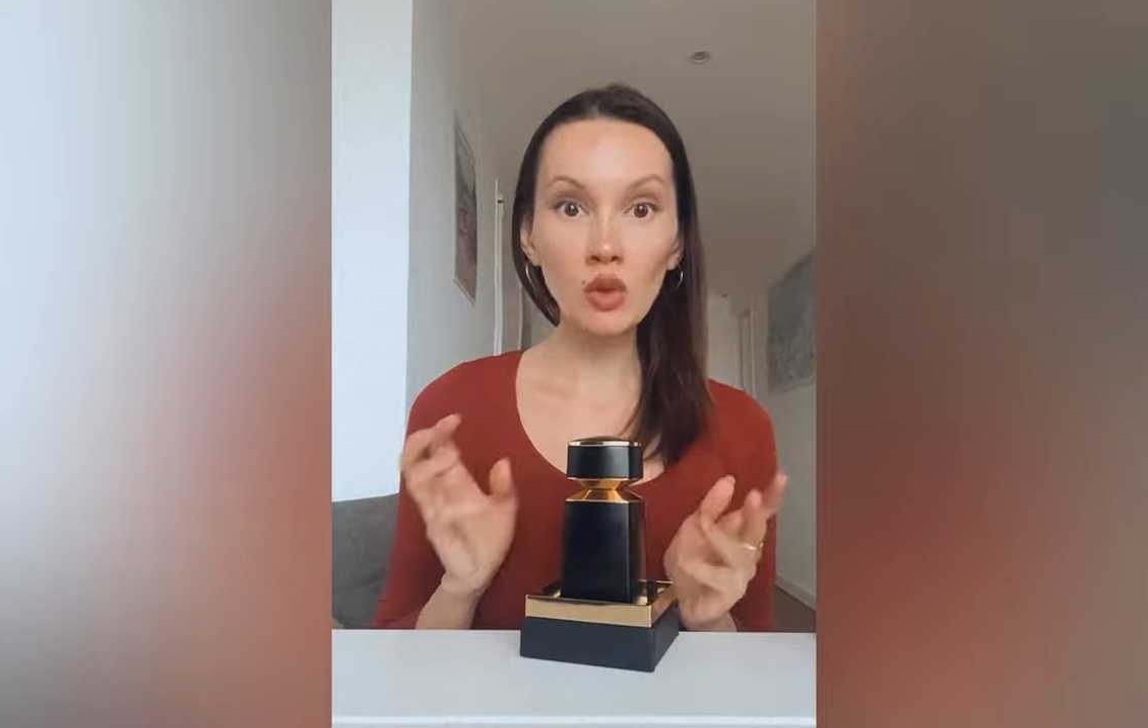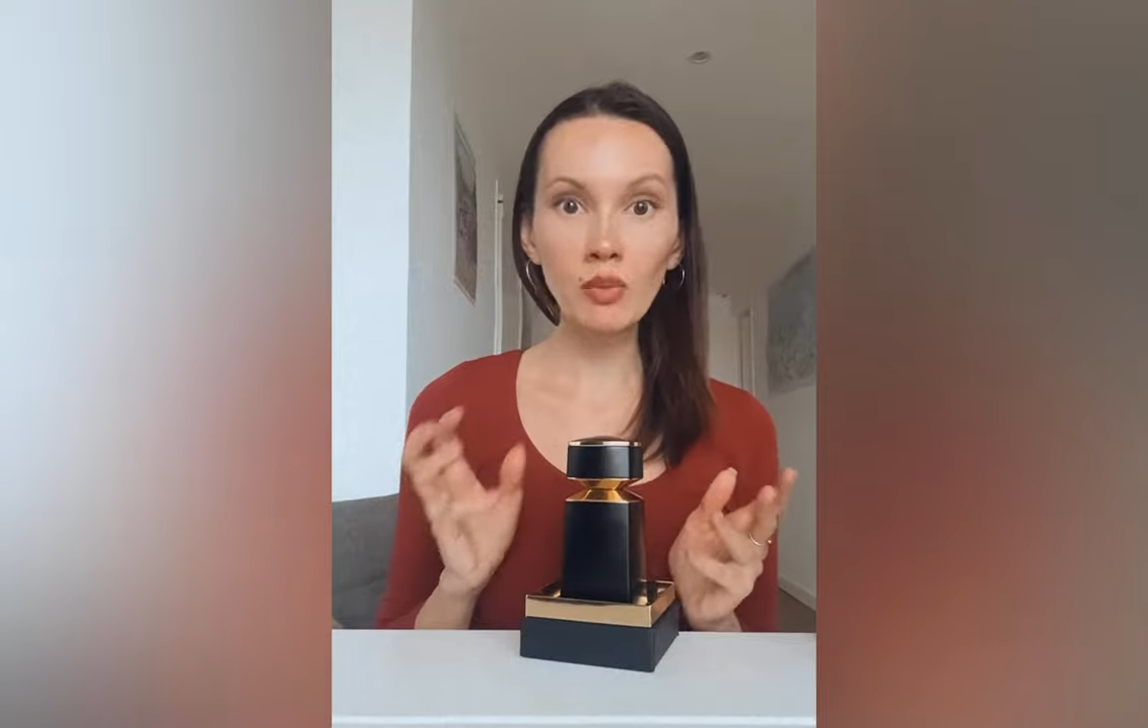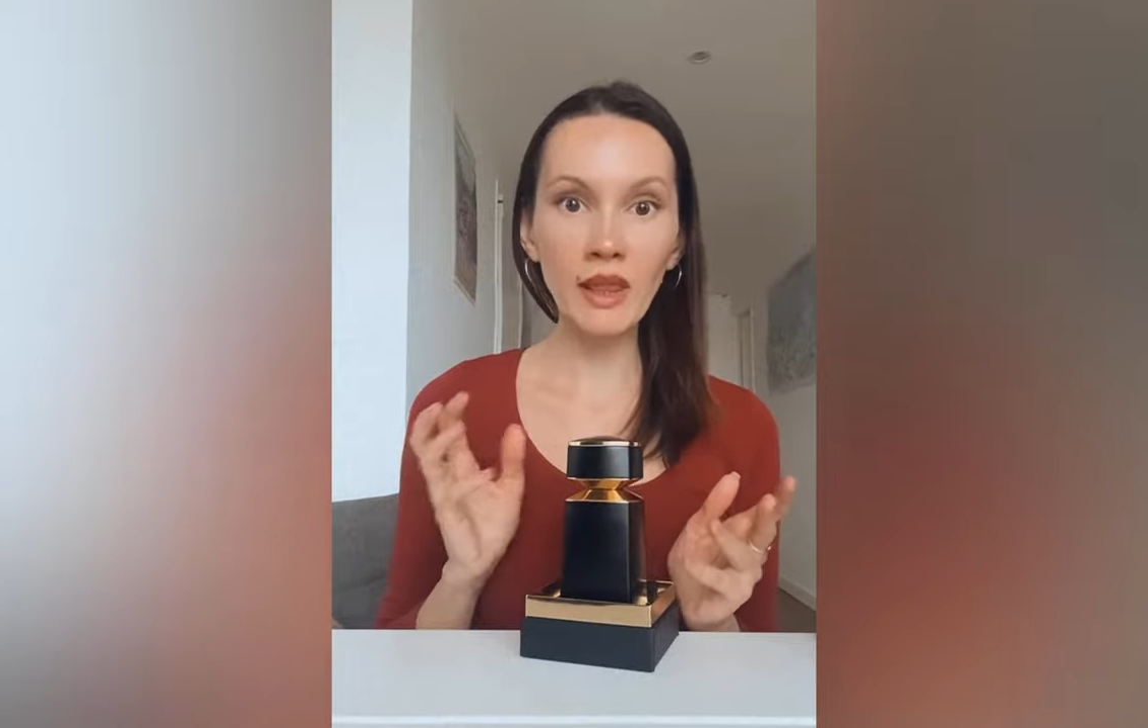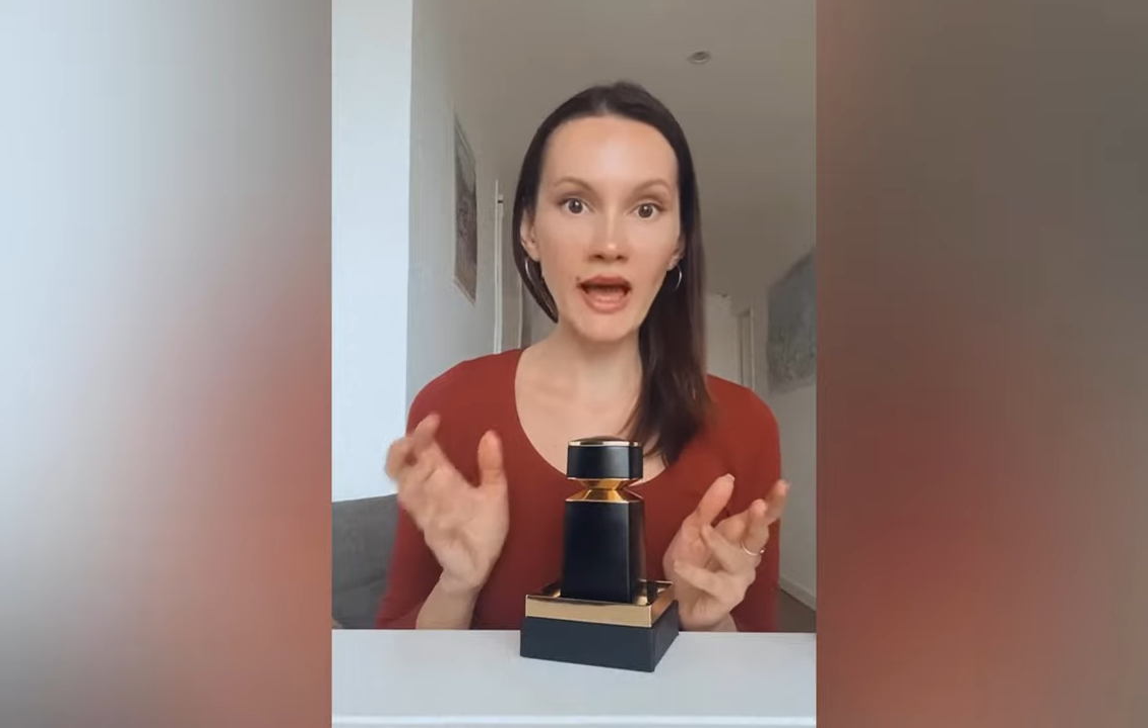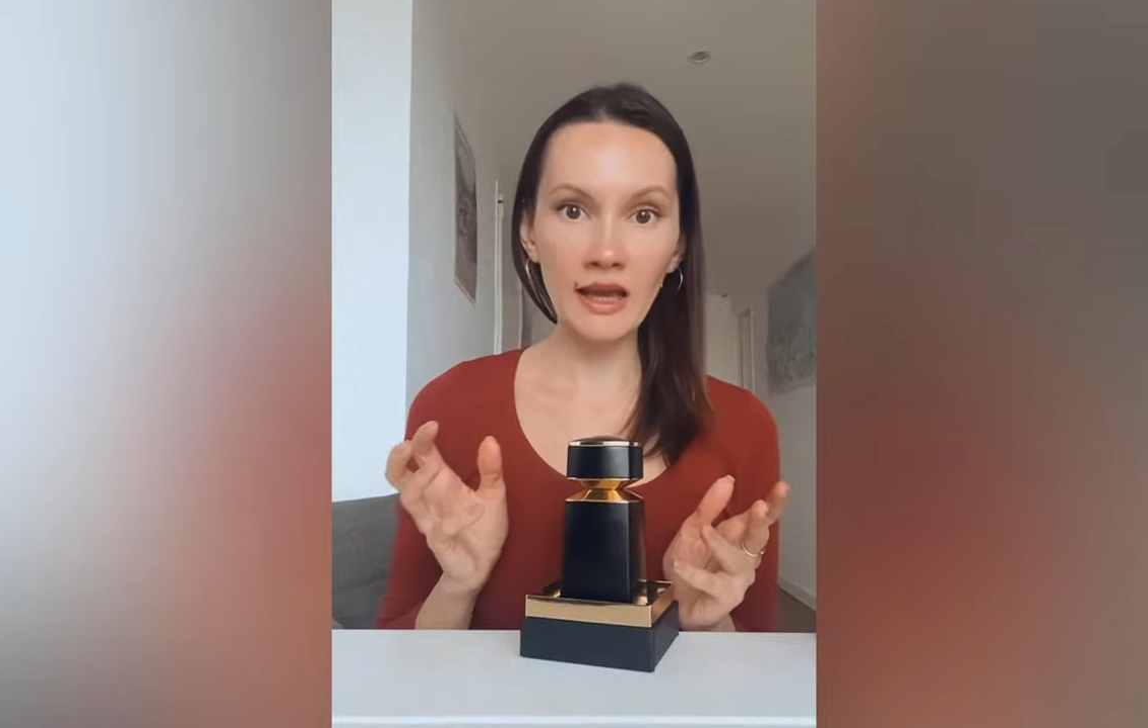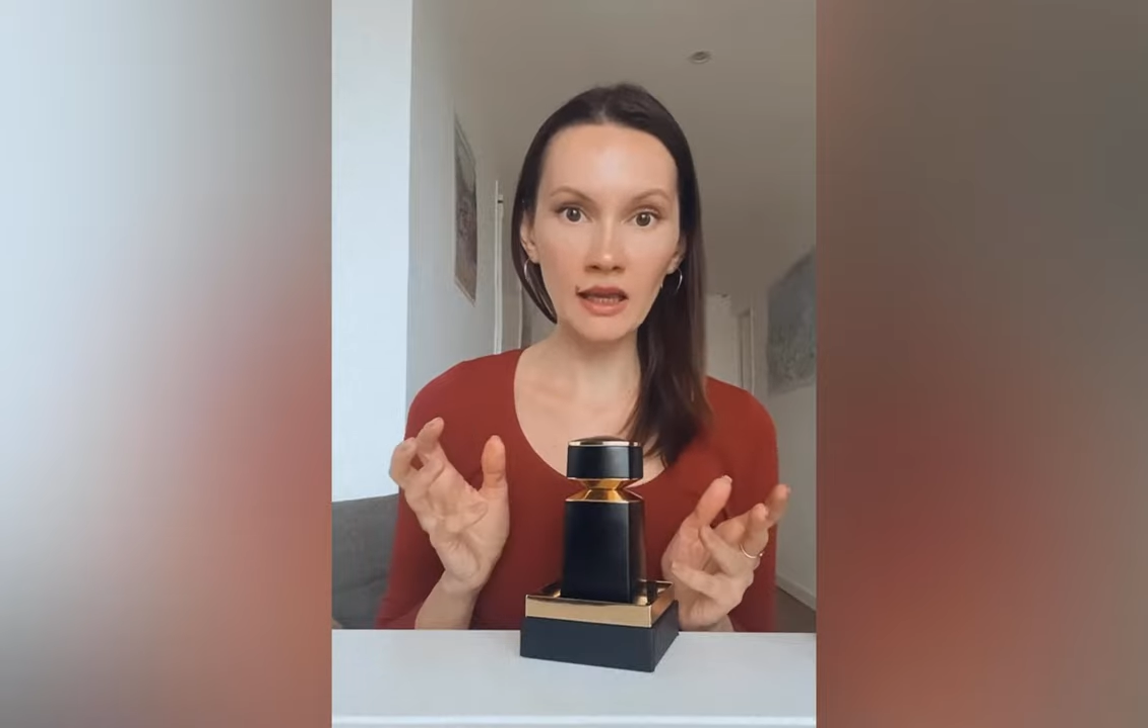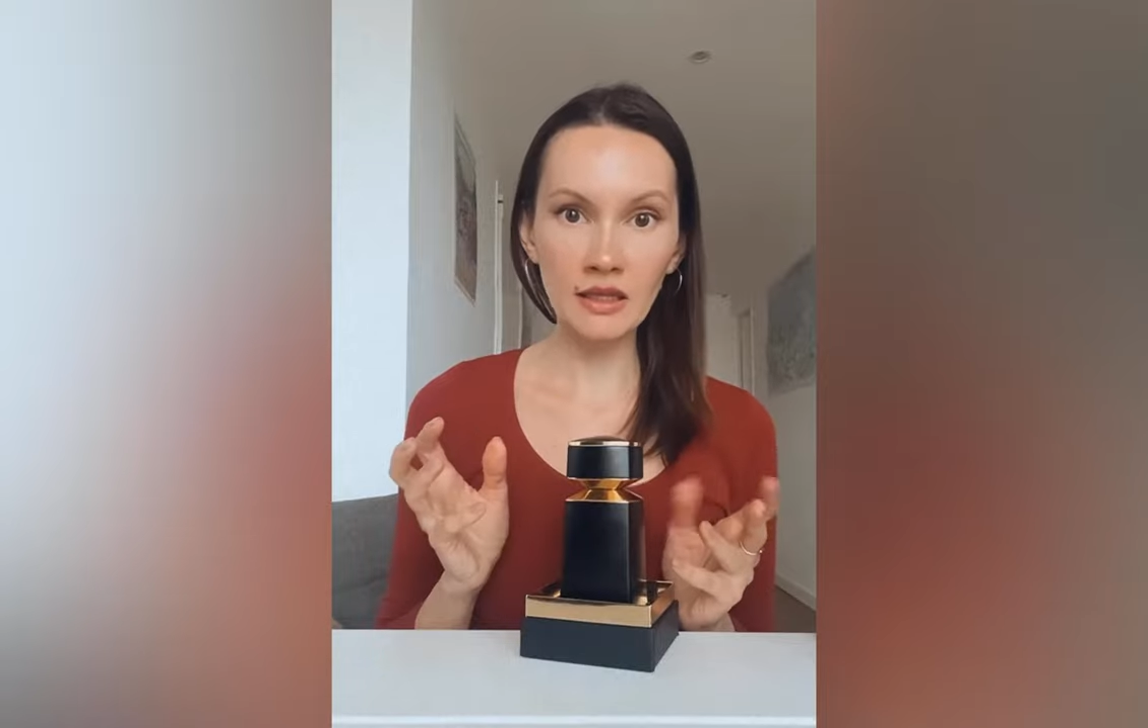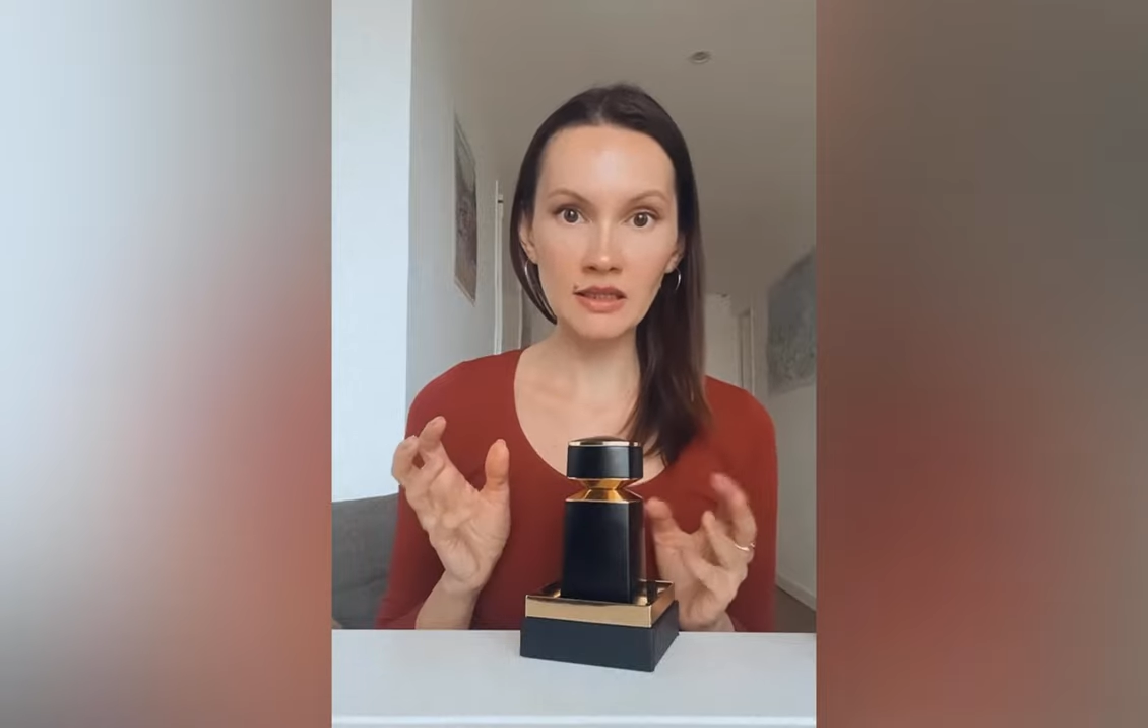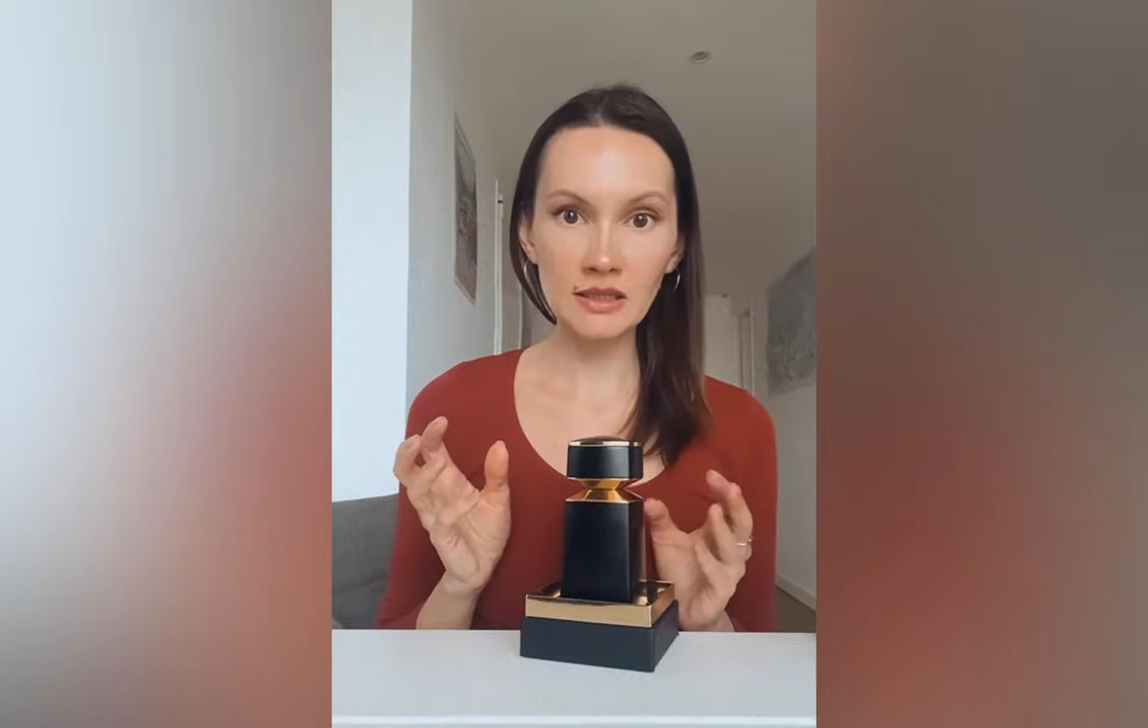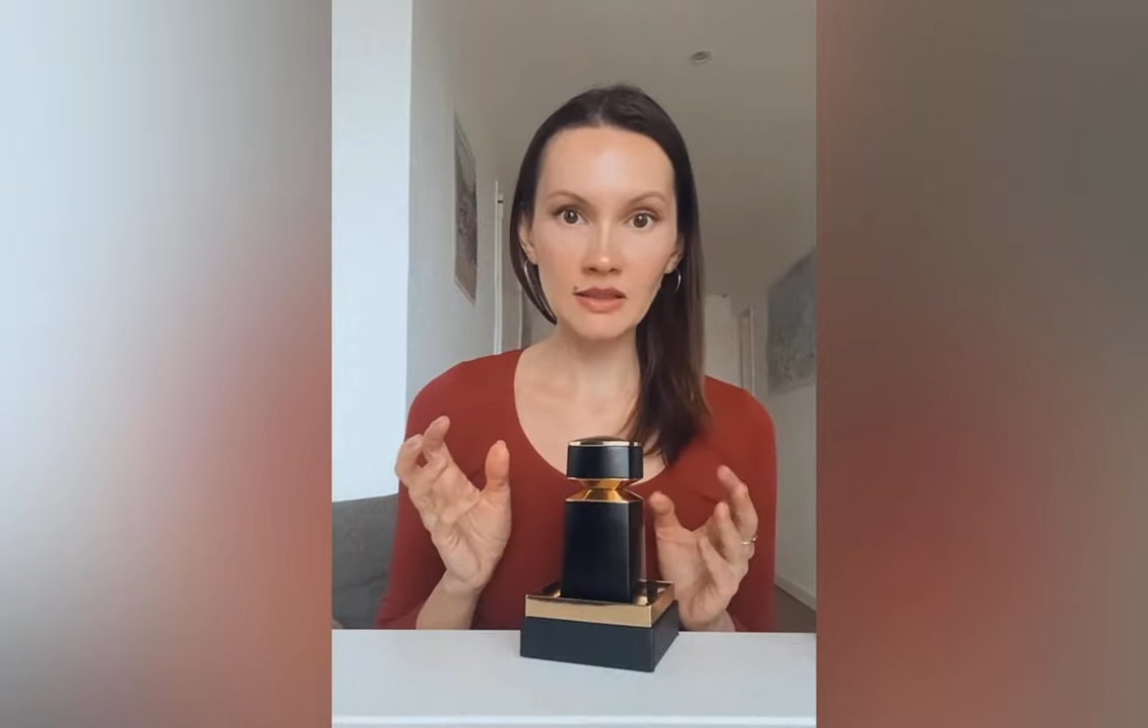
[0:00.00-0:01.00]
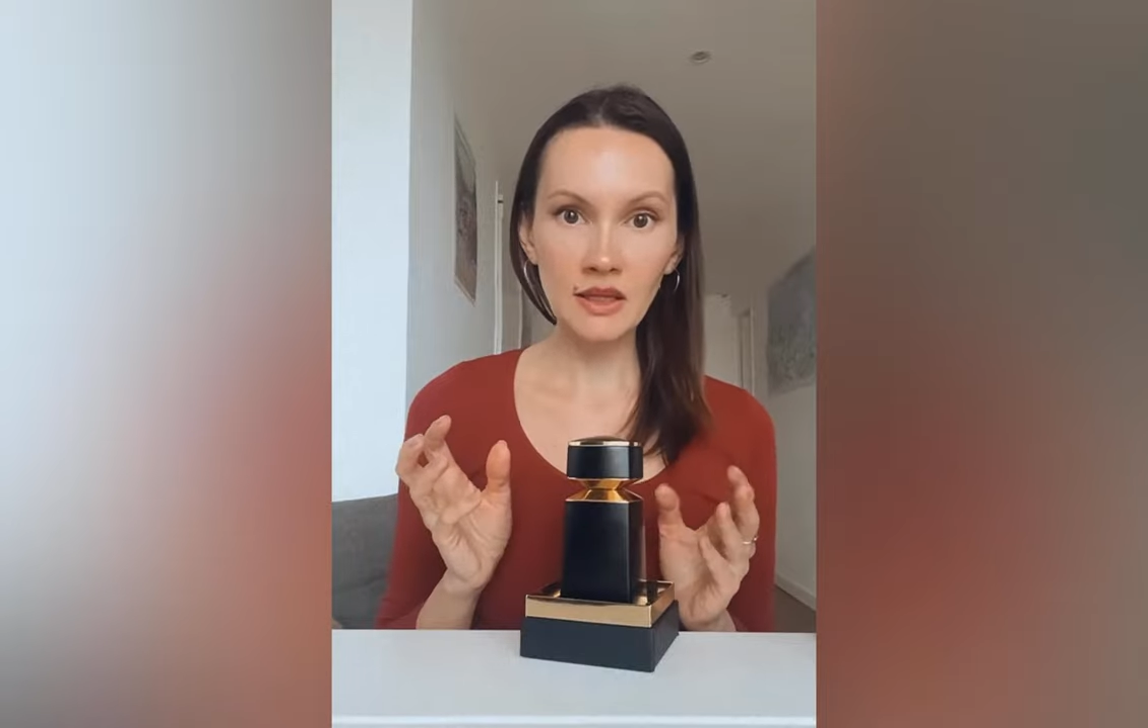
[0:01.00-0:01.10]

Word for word: blankets,